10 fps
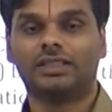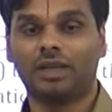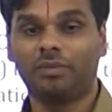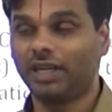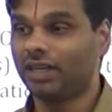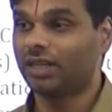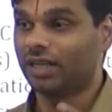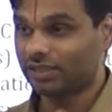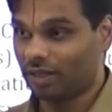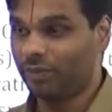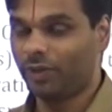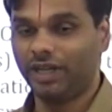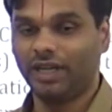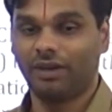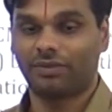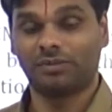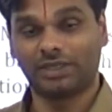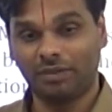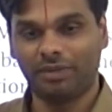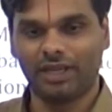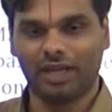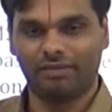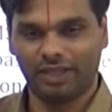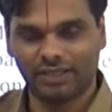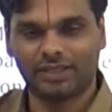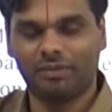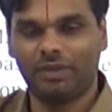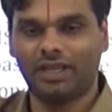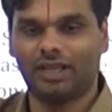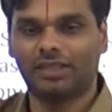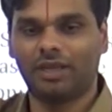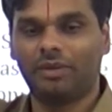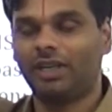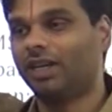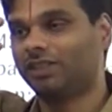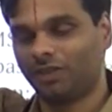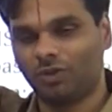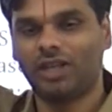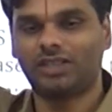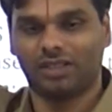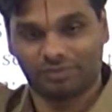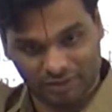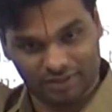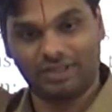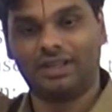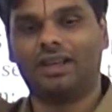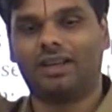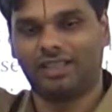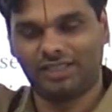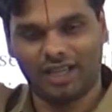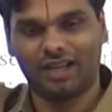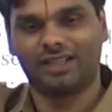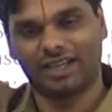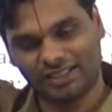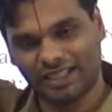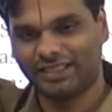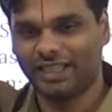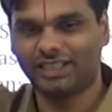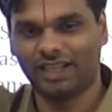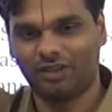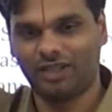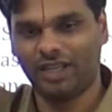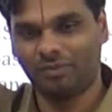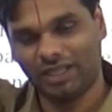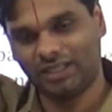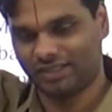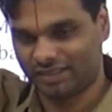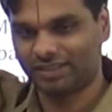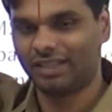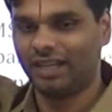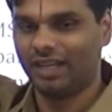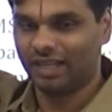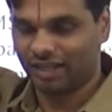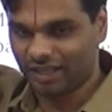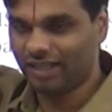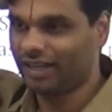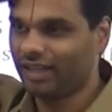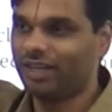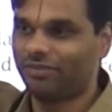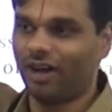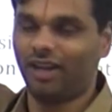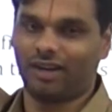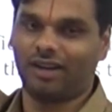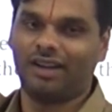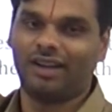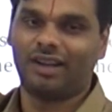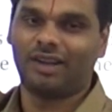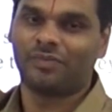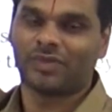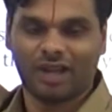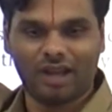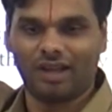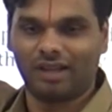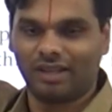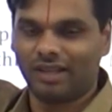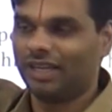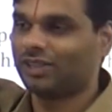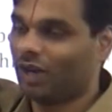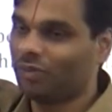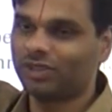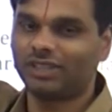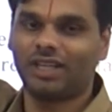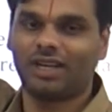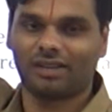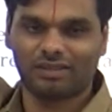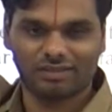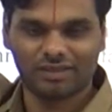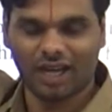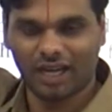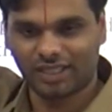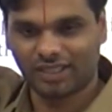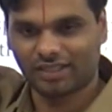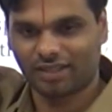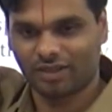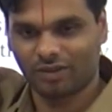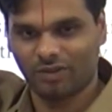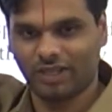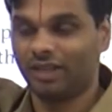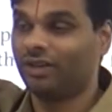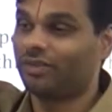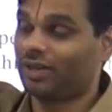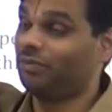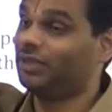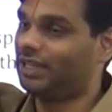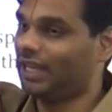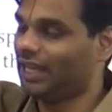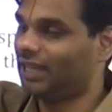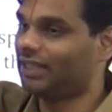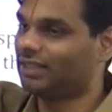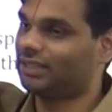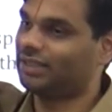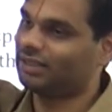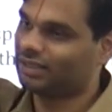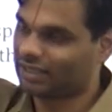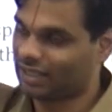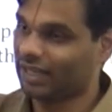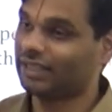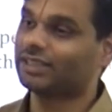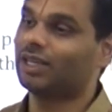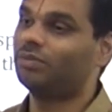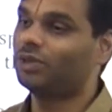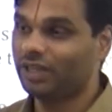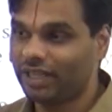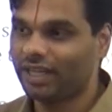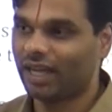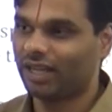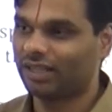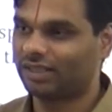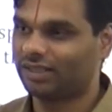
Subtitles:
Siberian cranes come to India from Siberia. Where is Siberia? Siberia is in Eurasia. Russia is Asia only, but it's really far. It's almost near the Arctic Circle only. From there the cranes come to India.